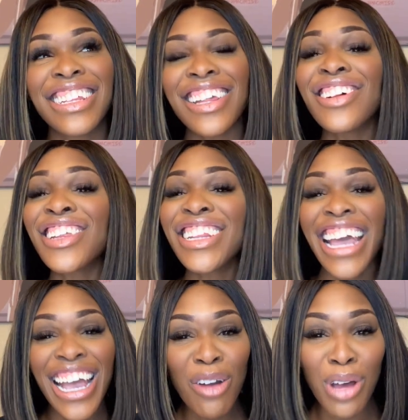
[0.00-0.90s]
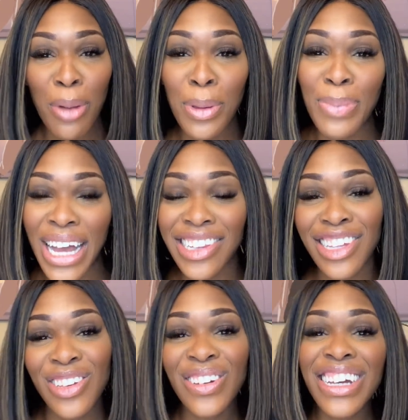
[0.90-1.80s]
So today I'm coming back
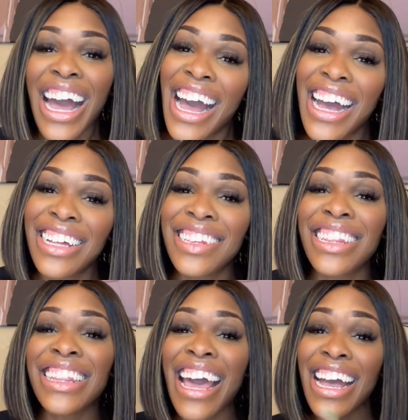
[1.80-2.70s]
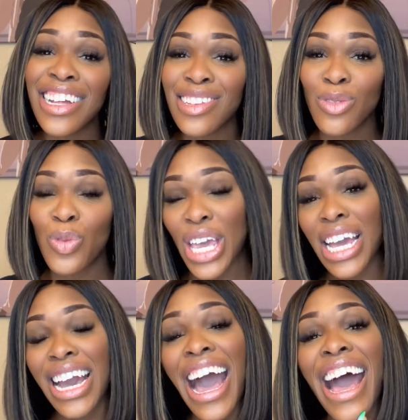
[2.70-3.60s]
to you guys. Last week
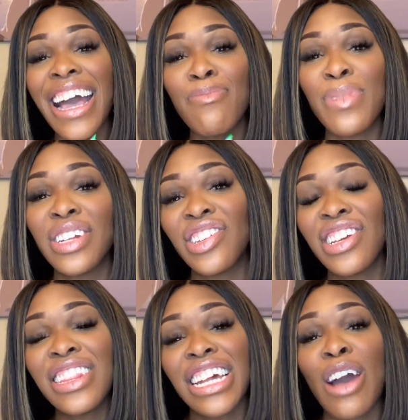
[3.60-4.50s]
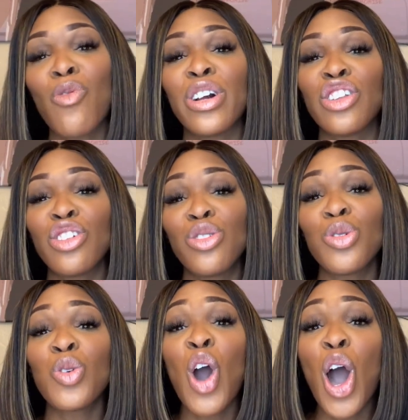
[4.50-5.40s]
I mentioned that I wanted to
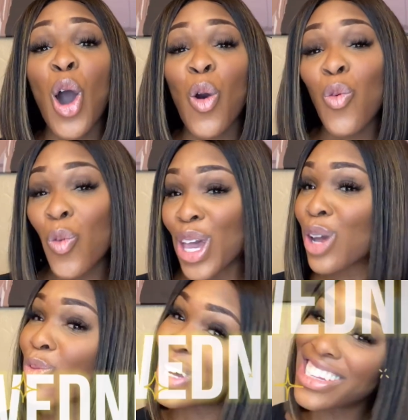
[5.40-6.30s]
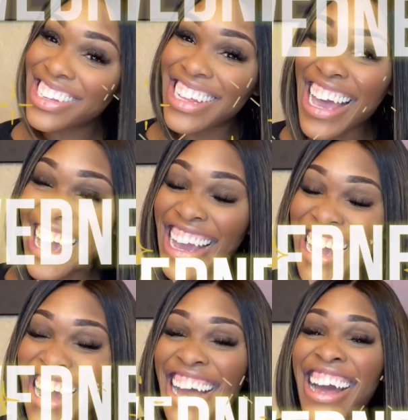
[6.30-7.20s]
do Wig Wednesday
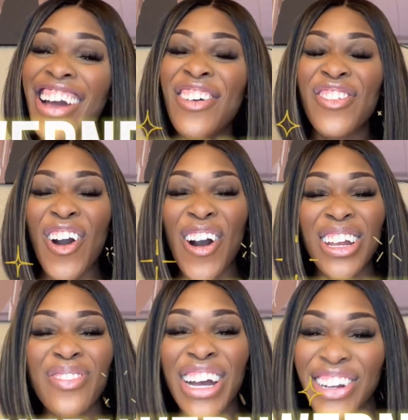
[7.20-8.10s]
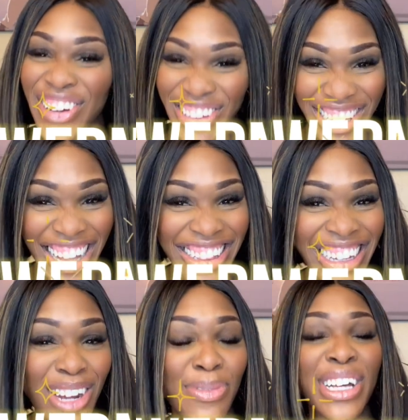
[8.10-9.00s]
for all of my girls out
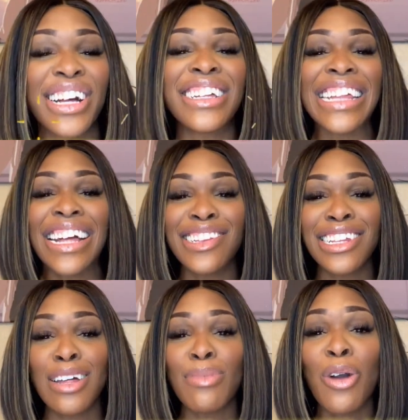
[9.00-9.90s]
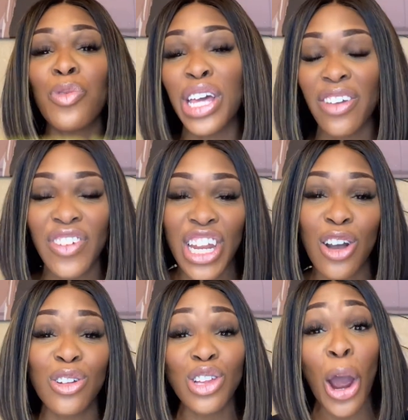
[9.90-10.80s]
there because I see that my wig
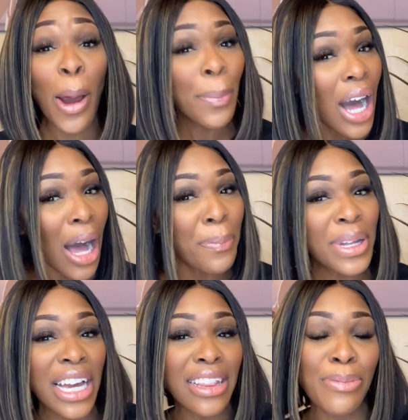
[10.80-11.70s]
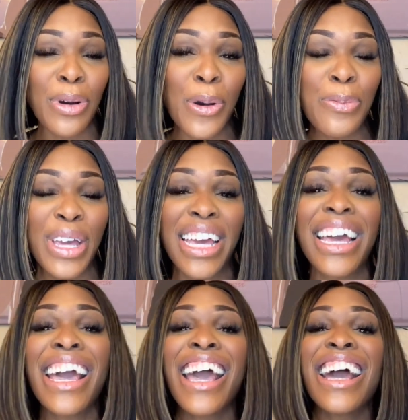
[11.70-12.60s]
videos are popping at the moment. So
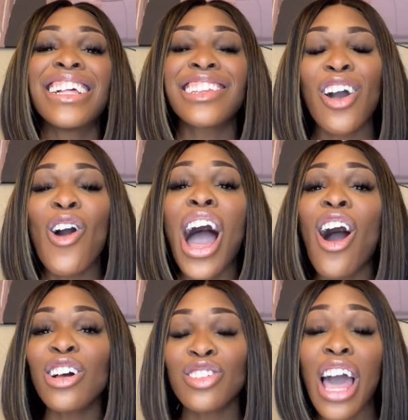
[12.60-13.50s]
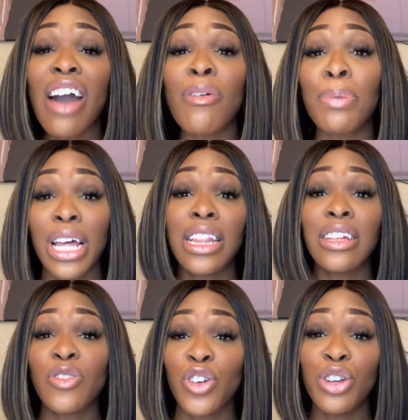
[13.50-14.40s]
I also have a
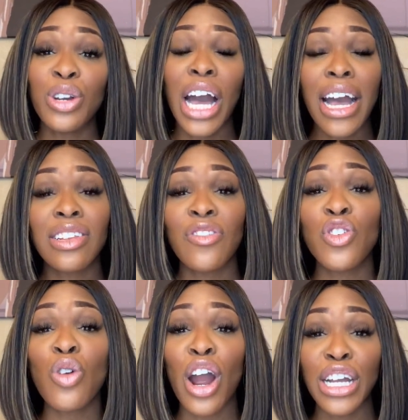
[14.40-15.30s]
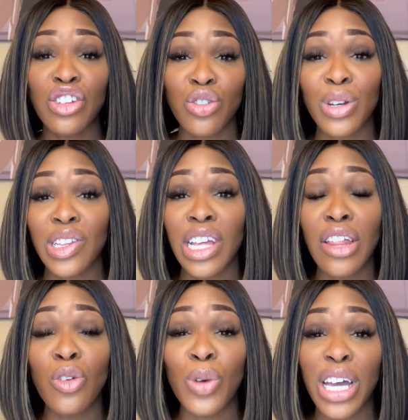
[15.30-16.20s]
playlist for you guys. If you are interested
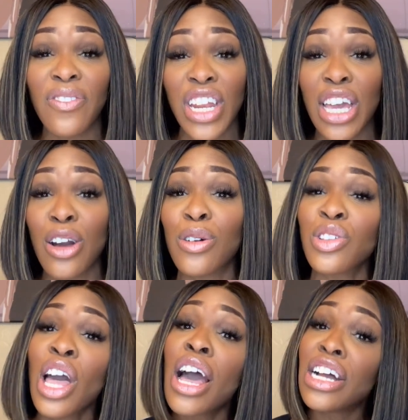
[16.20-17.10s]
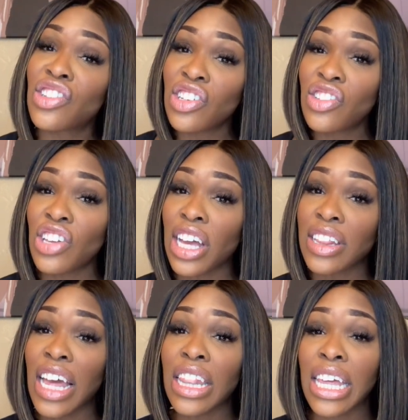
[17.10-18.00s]
in the wig videos, just check
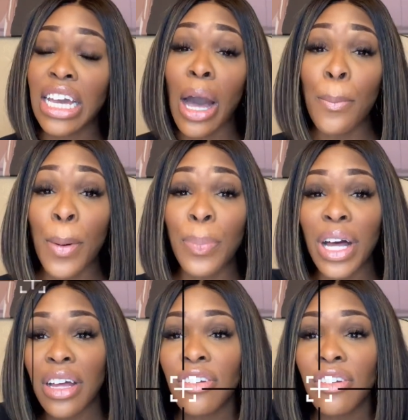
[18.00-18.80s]
that link up above.